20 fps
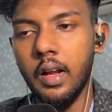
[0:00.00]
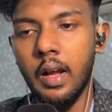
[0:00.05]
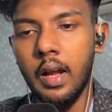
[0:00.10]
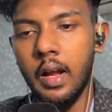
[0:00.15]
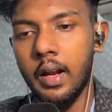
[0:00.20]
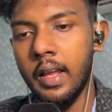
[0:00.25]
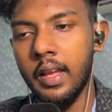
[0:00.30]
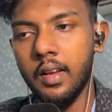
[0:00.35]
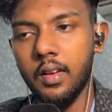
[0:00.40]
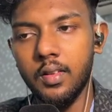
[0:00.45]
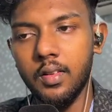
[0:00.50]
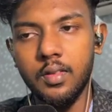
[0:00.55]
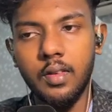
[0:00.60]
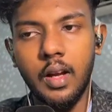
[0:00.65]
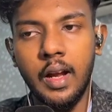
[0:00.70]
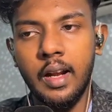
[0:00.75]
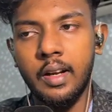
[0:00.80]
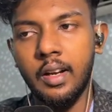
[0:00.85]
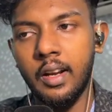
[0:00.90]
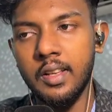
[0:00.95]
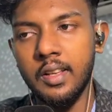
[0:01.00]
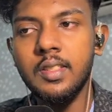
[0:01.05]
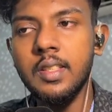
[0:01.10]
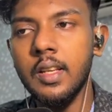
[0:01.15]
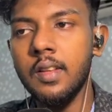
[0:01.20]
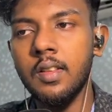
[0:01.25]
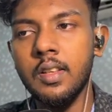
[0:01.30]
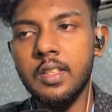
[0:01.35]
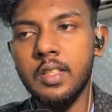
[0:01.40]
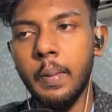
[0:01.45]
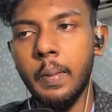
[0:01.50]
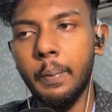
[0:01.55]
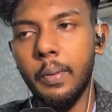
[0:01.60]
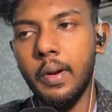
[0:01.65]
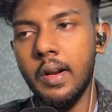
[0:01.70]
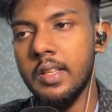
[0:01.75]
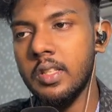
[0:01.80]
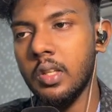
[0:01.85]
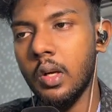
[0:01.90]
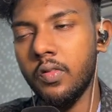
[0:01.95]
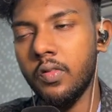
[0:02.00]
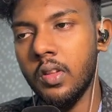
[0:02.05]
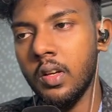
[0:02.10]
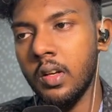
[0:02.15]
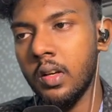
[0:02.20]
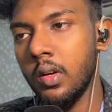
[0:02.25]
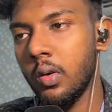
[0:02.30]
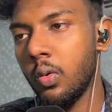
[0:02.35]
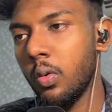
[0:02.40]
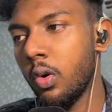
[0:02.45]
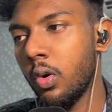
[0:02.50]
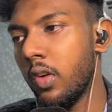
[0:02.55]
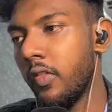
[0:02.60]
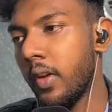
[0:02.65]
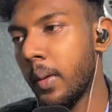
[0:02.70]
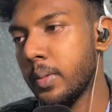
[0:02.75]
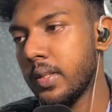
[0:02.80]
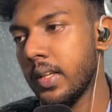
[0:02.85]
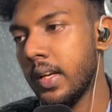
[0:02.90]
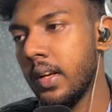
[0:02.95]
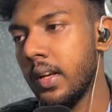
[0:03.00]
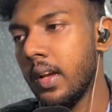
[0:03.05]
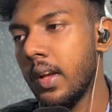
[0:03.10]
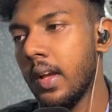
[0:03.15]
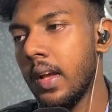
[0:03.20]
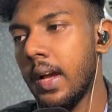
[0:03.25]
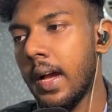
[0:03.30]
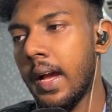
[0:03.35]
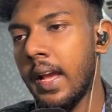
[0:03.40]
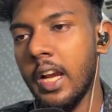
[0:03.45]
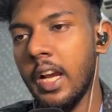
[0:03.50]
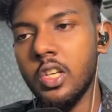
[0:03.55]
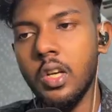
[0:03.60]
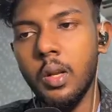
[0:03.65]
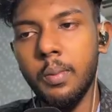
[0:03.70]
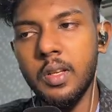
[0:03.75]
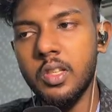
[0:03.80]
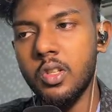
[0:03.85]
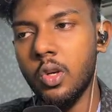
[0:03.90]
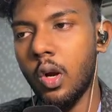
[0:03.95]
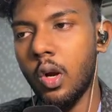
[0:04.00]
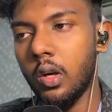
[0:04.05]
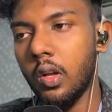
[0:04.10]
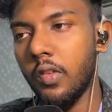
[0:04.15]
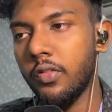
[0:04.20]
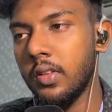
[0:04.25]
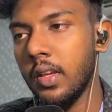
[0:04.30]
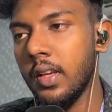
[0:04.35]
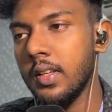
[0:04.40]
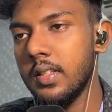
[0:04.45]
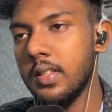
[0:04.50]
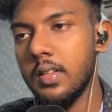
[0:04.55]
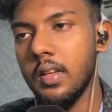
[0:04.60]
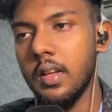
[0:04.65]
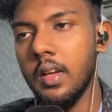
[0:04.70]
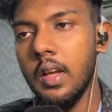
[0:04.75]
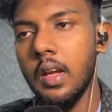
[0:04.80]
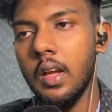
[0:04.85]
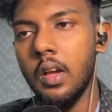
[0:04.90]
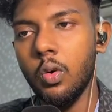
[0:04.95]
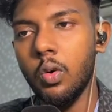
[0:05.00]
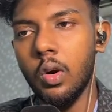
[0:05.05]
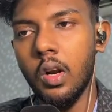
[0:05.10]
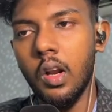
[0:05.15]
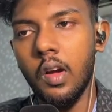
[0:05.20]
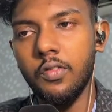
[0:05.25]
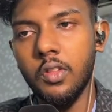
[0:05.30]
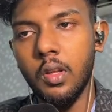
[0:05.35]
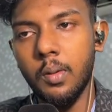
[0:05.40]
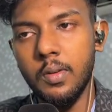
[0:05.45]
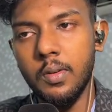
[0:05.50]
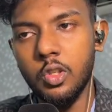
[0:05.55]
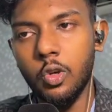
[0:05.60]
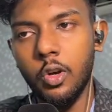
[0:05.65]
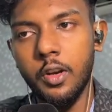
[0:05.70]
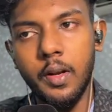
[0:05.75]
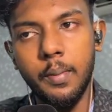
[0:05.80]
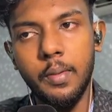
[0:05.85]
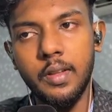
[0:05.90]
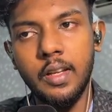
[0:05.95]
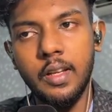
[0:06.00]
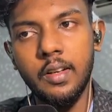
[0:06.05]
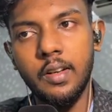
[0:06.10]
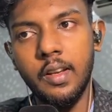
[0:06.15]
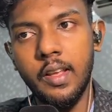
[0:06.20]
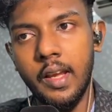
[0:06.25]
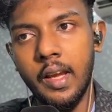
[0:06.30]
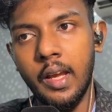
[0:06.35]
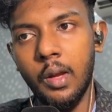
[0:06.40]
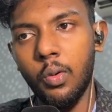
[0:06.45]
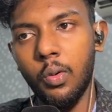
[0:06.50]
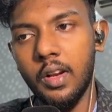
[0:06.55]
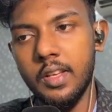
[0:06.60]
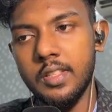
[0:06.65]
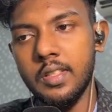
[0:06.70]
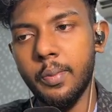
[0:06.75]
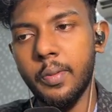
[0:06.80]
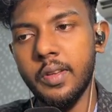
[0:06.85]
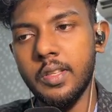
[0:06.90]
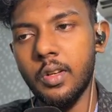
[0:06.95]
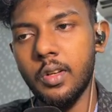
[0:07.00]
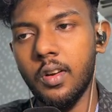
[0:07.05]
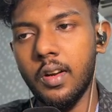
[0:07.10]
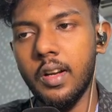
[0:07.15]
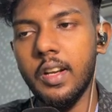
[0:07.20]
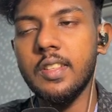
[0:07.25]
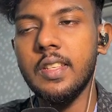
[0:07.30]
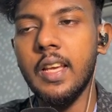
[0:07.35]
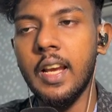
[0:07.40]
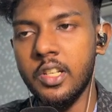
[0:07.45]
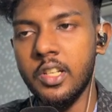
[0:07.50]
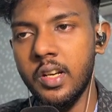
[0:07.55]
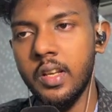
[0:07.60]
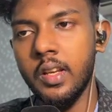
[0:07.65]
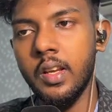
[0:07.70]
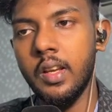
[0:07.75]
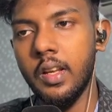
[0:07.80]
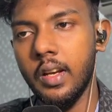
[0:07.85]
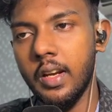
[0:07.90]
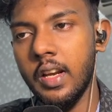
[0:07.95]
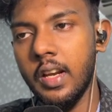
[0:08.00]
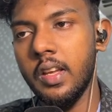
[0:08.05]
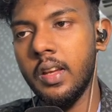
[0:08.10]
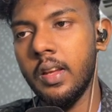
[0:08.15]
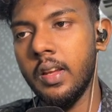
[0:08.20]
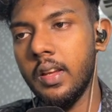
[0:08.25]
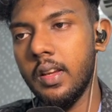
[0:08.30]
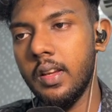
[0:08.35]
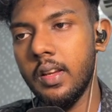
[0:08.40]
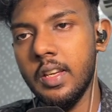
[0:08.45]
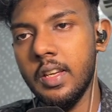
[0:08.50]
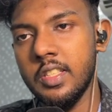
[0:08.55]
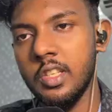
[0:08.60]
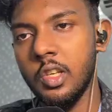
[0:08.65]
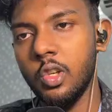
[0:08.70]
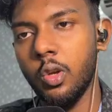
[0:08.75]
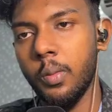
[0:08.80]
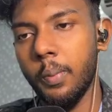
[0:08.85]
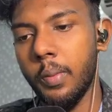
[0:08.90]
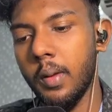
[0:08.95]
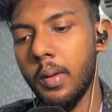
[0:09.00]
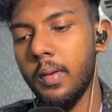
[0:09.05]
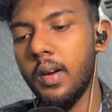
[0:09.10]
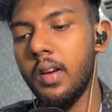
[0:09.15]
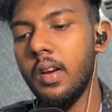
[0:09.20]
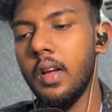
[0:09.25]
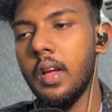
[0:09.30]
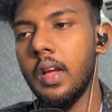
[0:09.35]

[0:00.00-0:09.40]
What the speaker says: Like addressing the simpleness of the old website, I actually missed a lot of things. One of them is going to be the DIY recipes and all. It is actually really easy to implement.